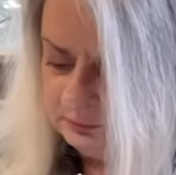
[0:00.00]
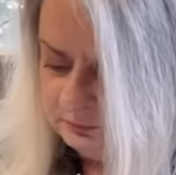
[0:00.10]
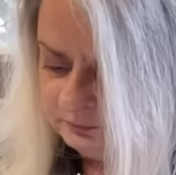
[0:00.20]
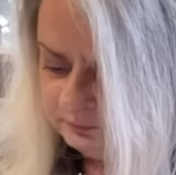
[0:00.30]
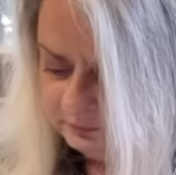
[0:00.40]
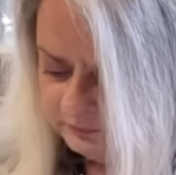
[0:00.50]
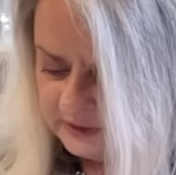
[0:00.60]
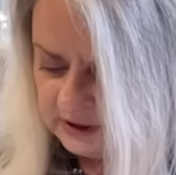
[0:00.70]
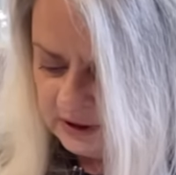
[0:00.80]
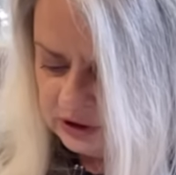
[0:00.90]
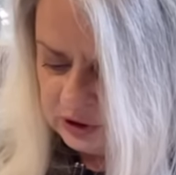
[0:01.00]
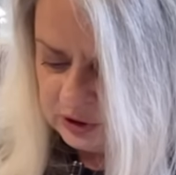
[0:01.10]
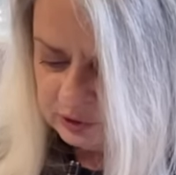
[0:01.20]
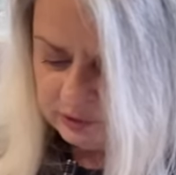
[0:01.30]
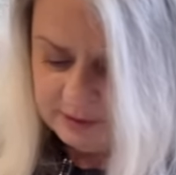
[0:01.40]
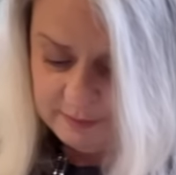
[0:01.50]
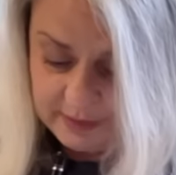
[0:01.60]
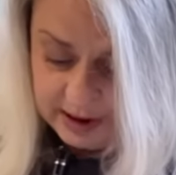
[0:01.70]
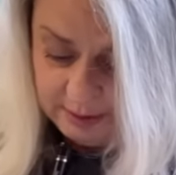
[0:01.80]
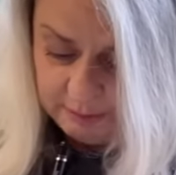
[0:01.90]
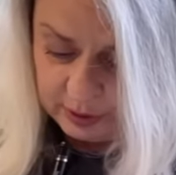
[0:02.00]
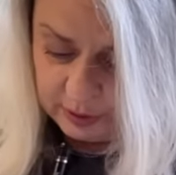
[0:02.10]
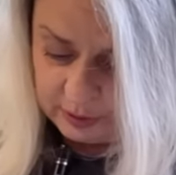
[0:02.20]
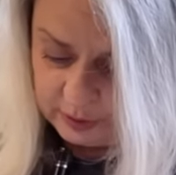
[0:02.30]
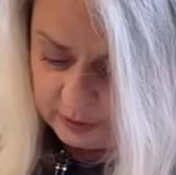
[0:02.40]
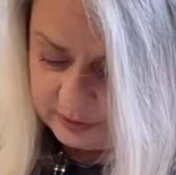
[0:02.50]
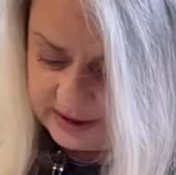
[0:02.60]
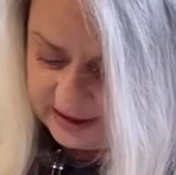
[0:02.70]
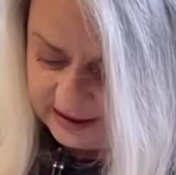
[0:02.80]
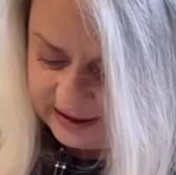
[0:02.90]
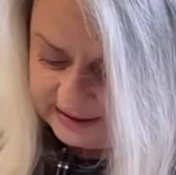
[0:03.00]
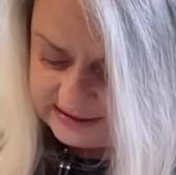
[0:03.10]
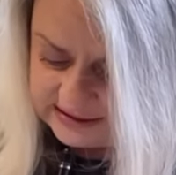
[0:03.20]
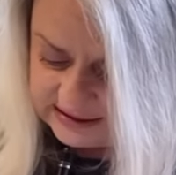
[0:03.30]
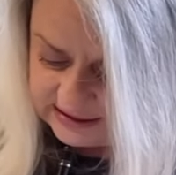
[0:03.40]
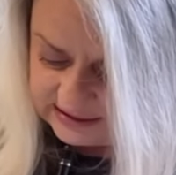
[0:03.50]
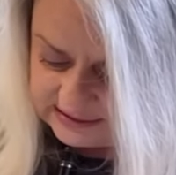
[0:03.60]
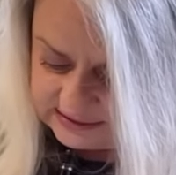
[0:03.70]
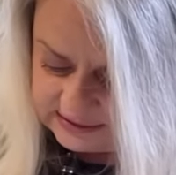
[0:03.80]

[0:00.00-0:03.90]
you're going to remember that I did,